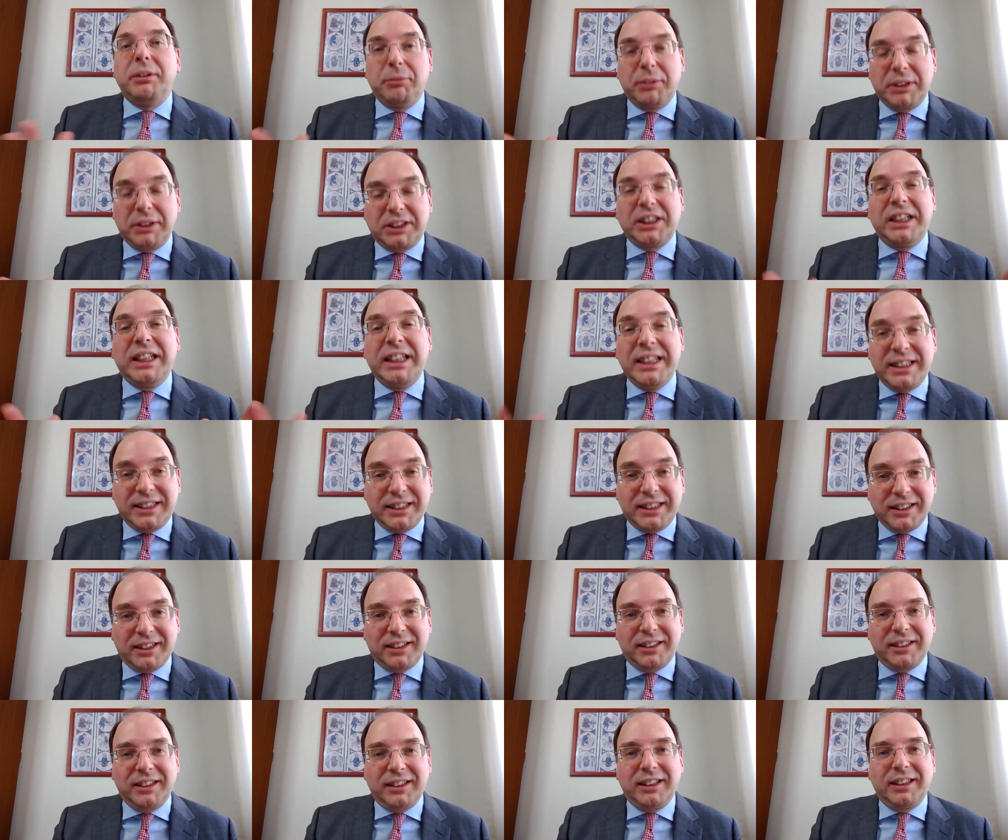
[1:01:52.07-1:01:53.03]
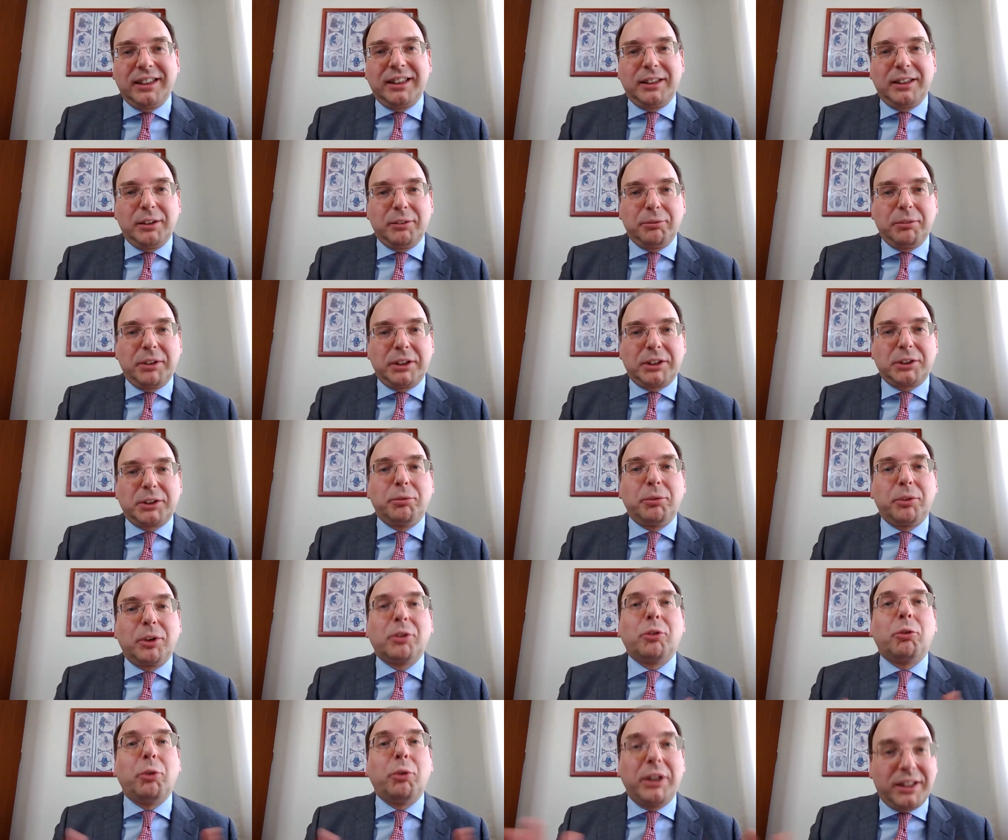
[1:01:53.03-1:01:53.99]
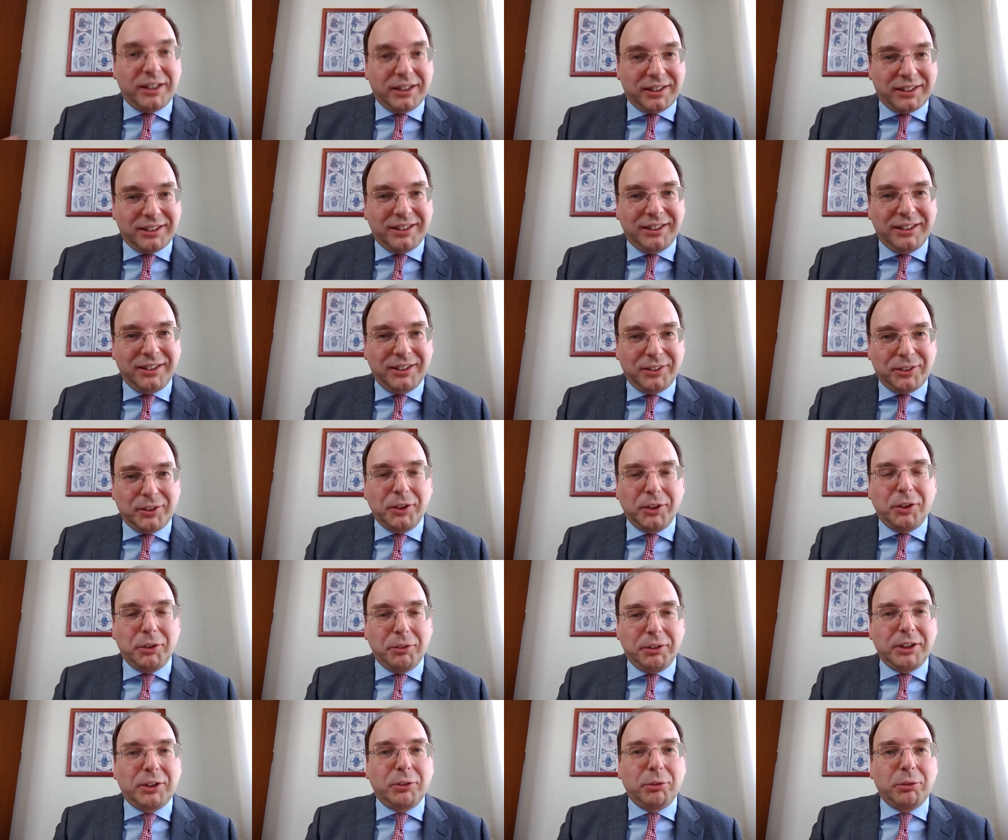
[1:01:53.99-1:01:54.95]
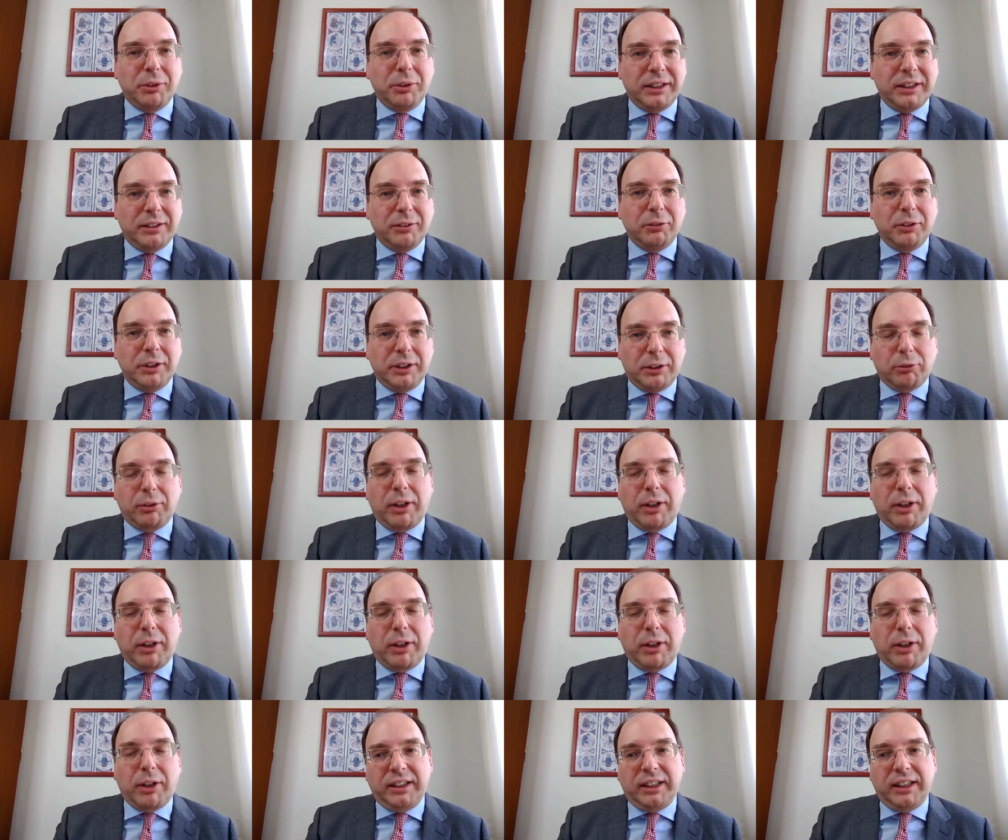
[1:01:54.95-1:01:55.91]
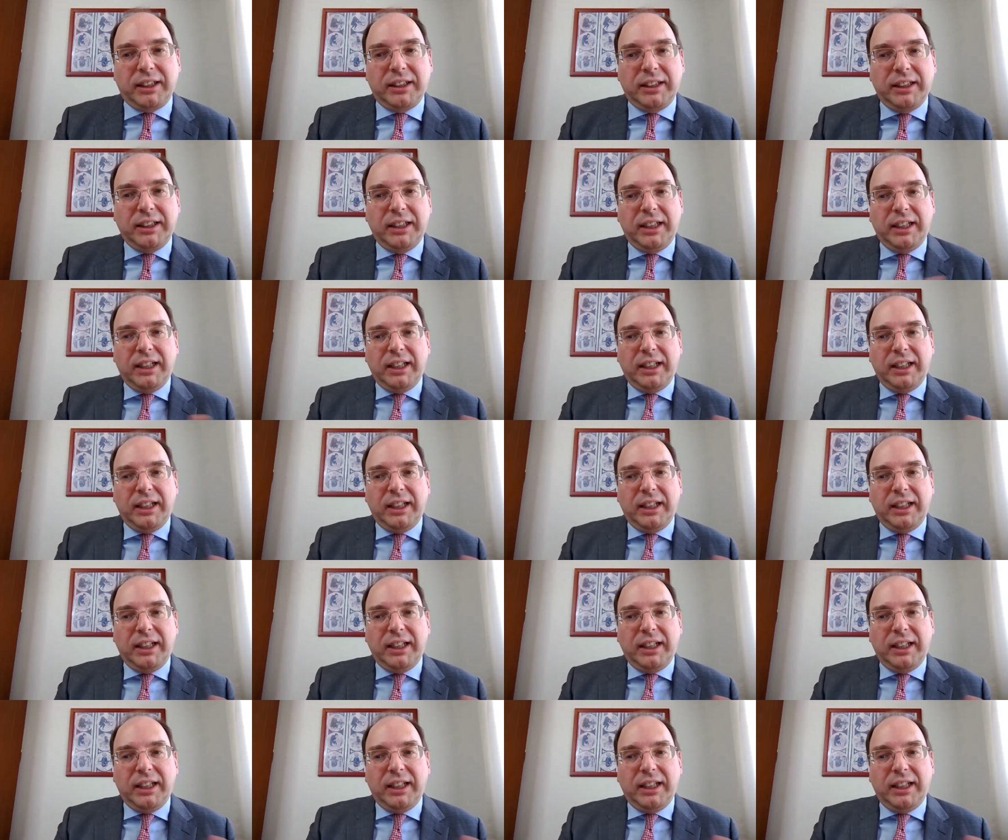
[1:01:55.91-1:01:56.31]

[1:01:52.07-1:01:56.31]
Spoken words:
much easier and much more quicker to do it with the right funding.